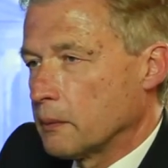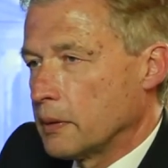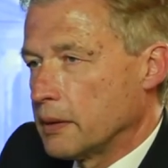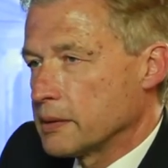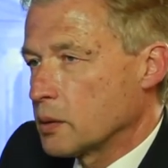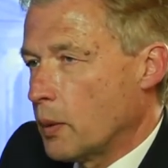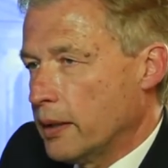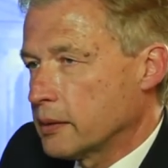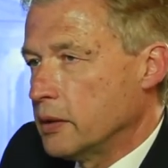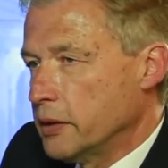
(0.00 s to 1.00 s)
it is
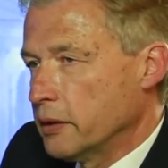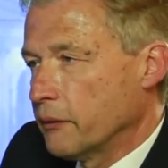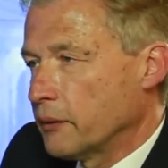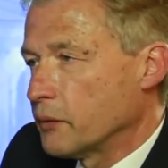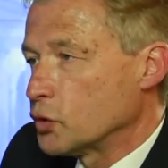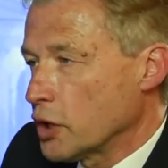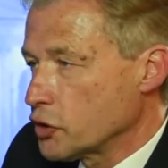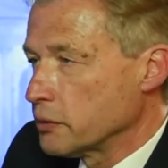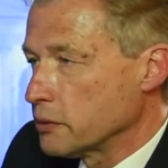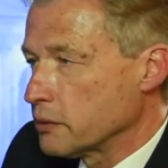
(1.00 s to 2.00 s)
quite clear that the
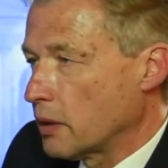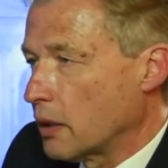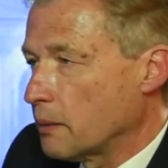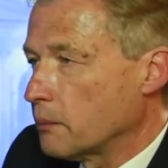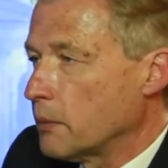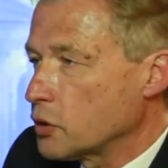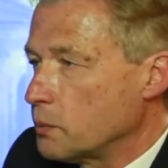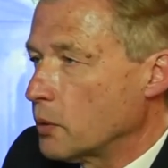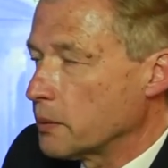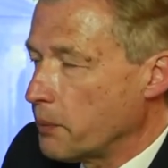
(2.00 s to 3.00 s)
Russians are much
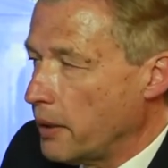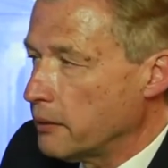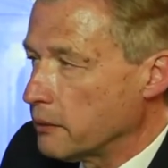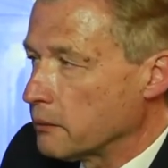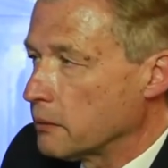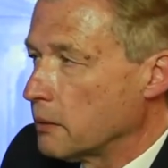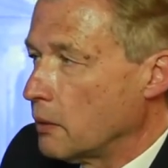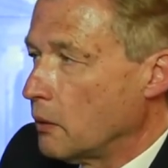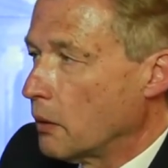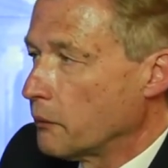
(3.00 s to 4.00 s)
more dependent
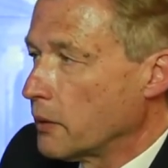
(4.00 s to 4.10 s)
on